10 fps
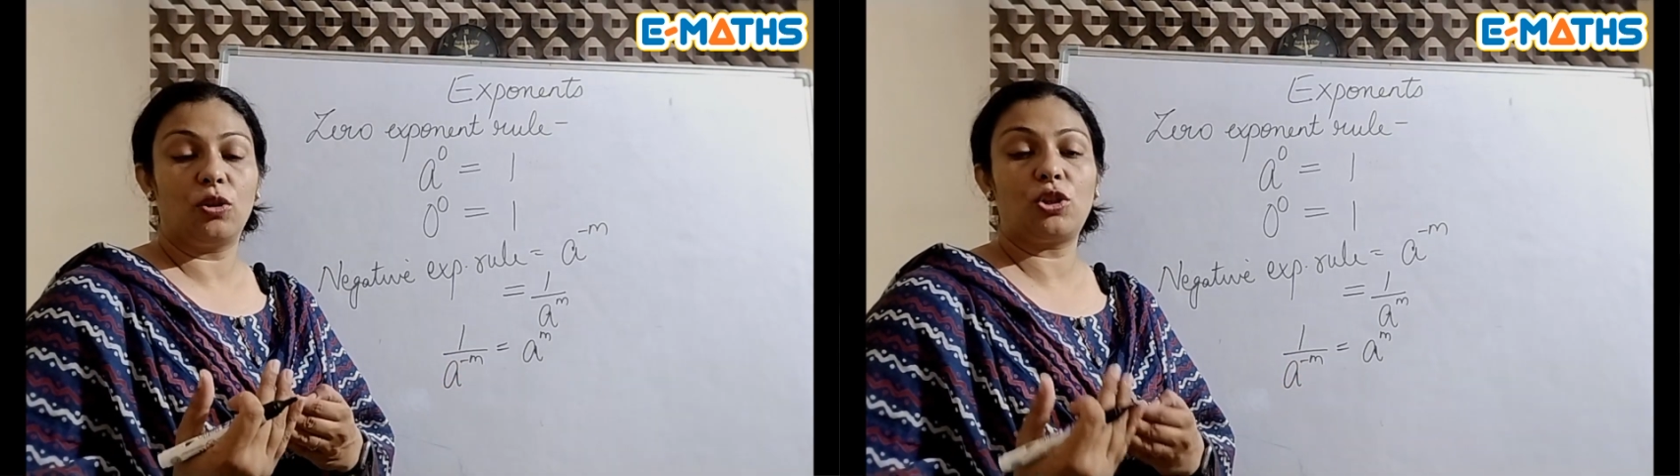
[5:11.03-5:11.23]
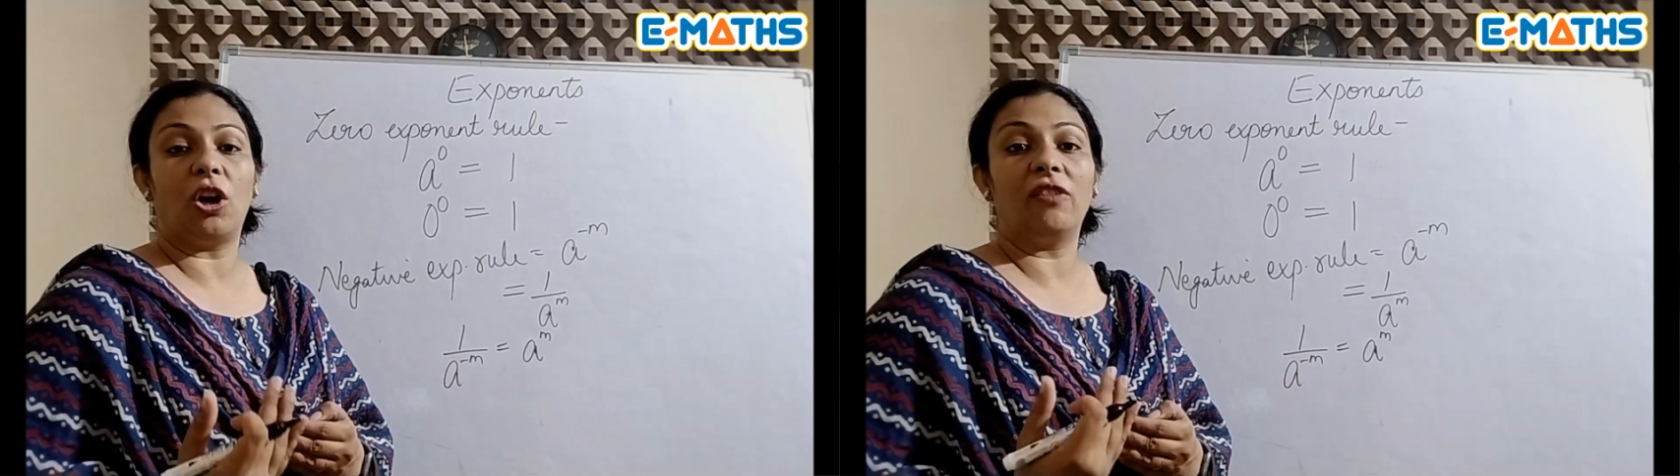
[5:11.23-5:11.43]

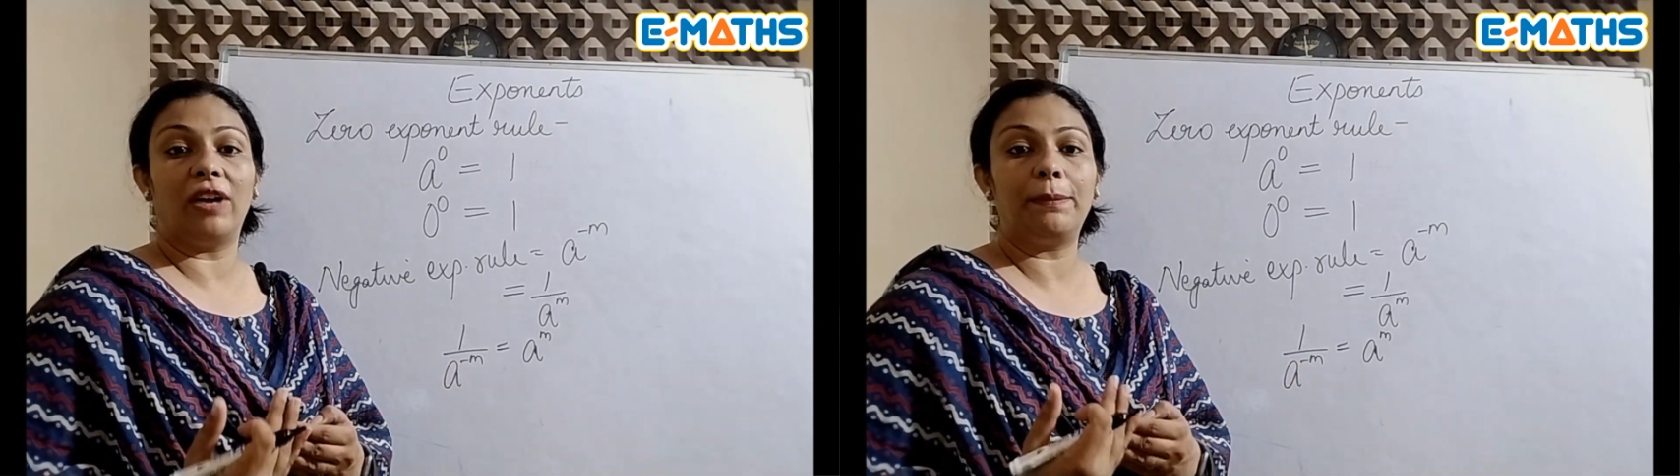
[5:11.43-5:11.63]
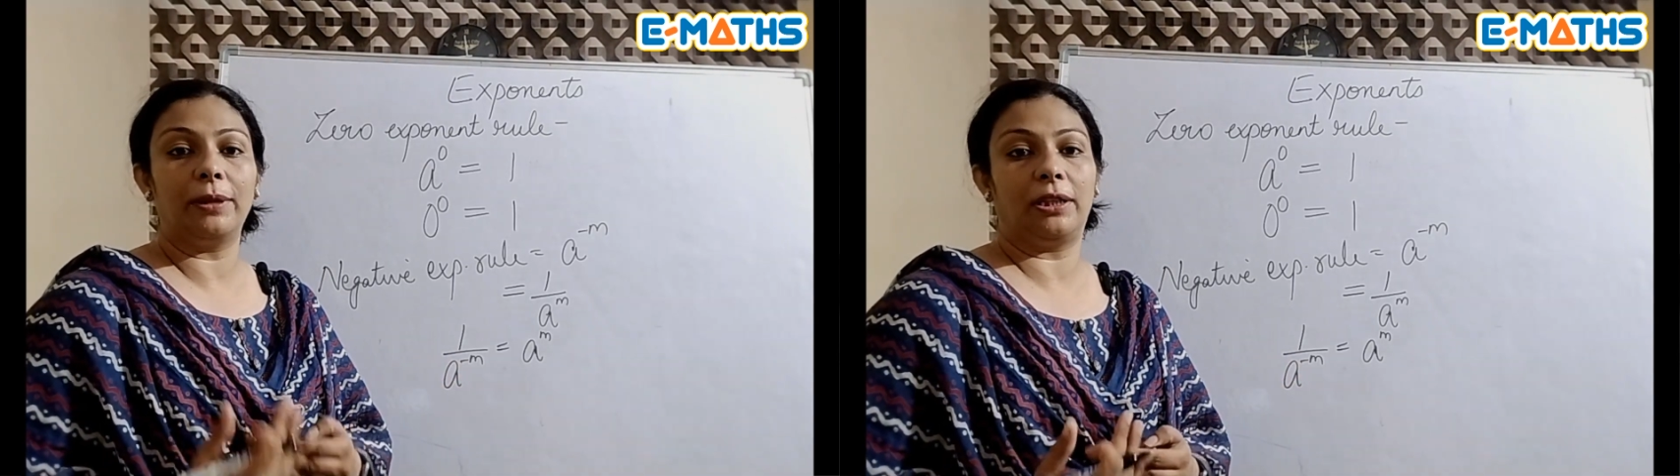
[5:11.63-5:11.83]
to solve
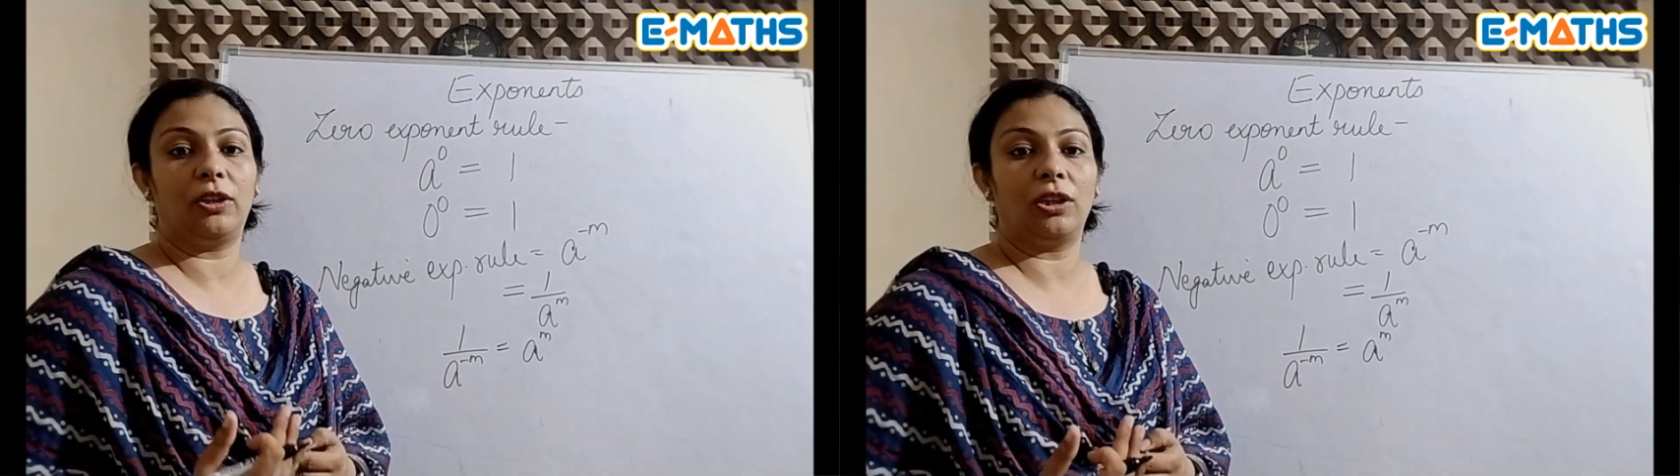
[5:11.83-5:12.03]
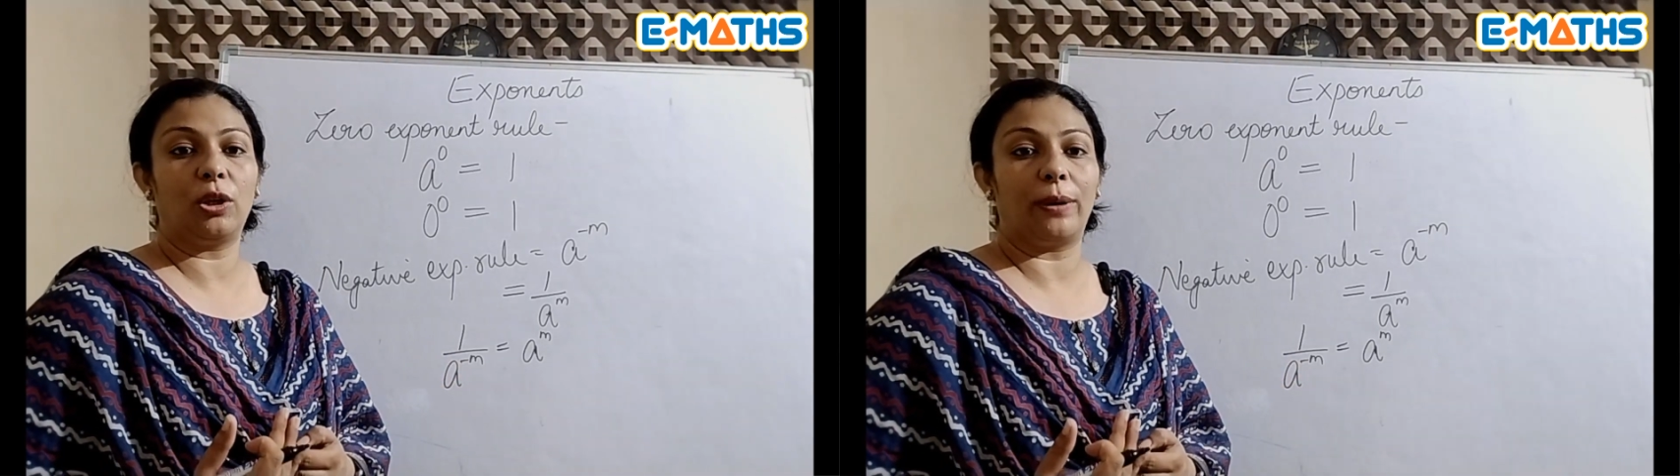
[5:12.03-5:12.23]
one
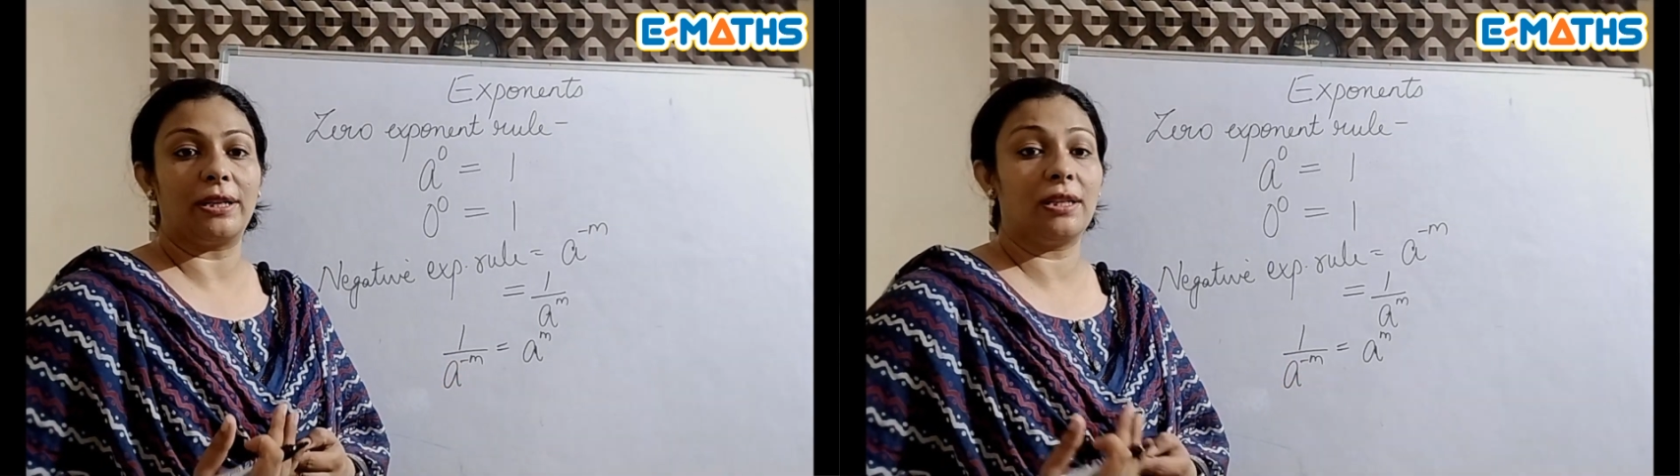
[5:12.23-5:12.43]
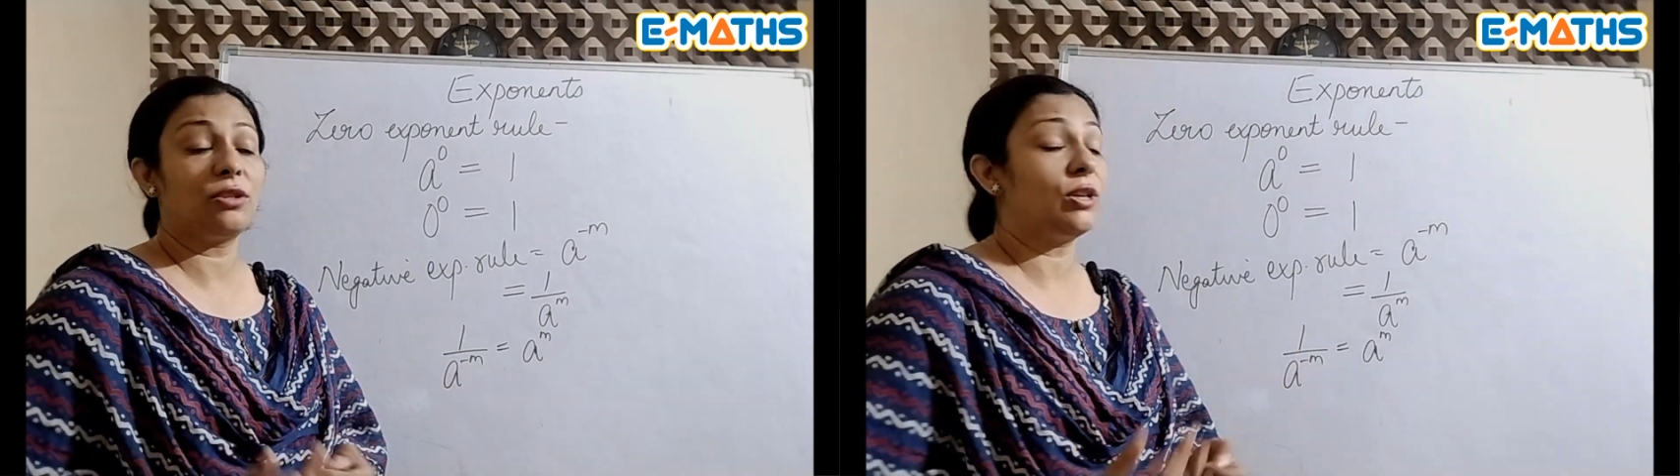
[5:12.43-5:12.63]
particular
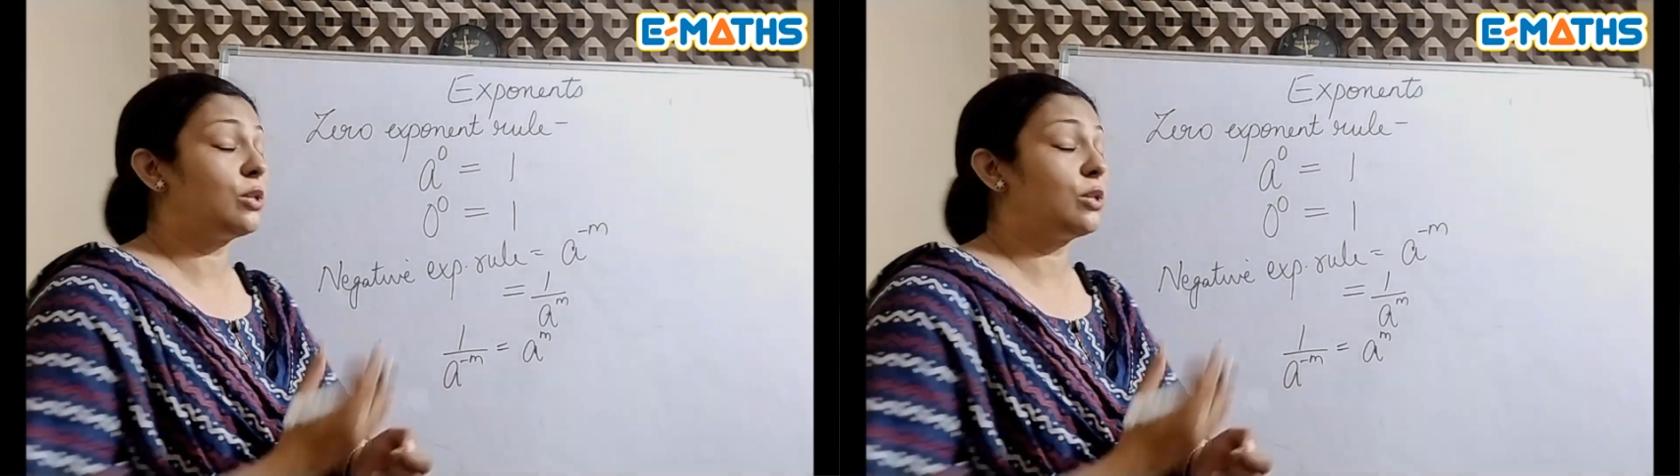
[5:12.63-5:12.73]
question.